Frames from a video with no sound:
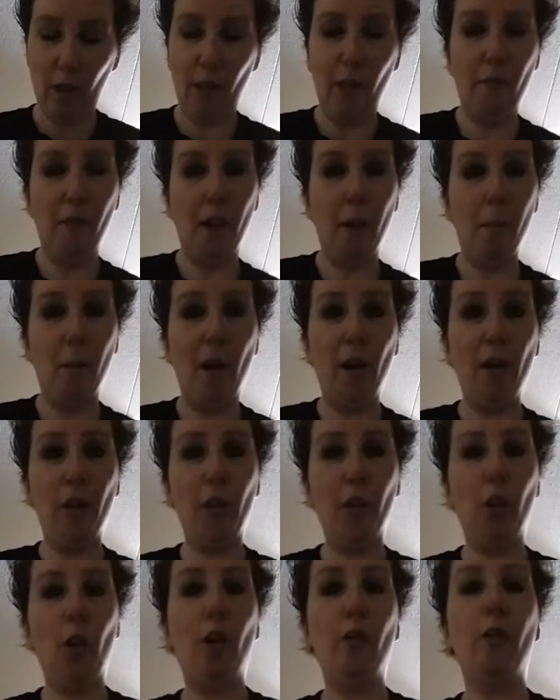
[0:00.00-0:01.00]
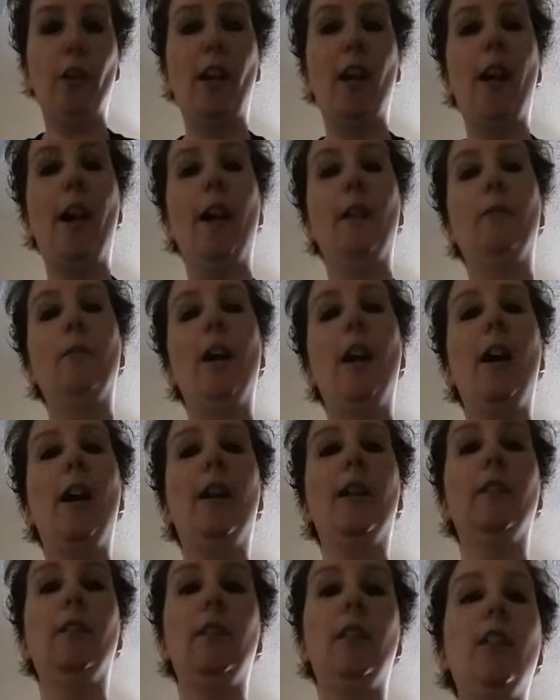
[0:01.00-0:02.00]
the vampire genre
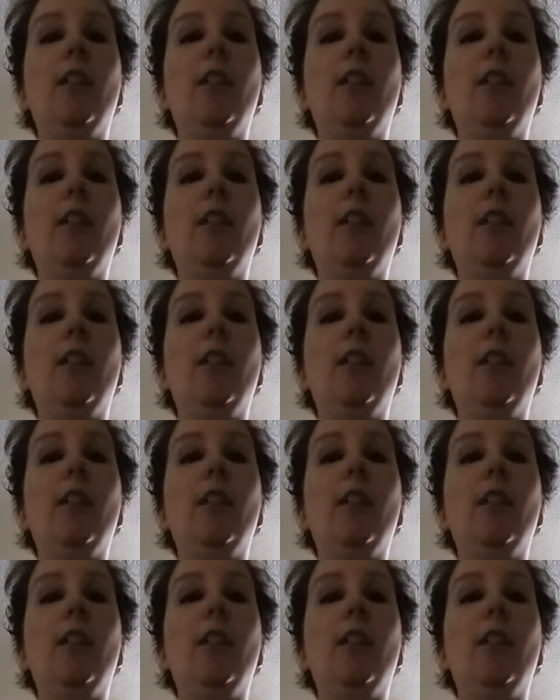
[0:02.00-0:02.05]
had